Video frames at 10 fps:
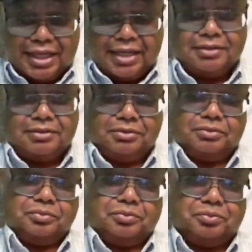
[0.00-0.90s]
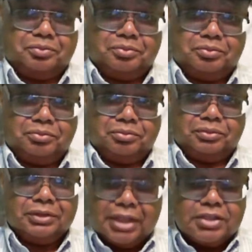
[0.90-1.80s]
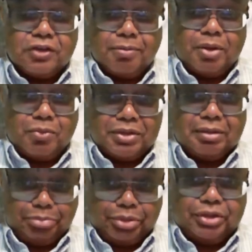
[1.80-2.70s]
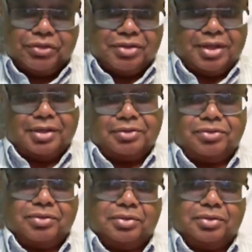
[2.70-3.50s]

Okay. Again, let's go by what the book says.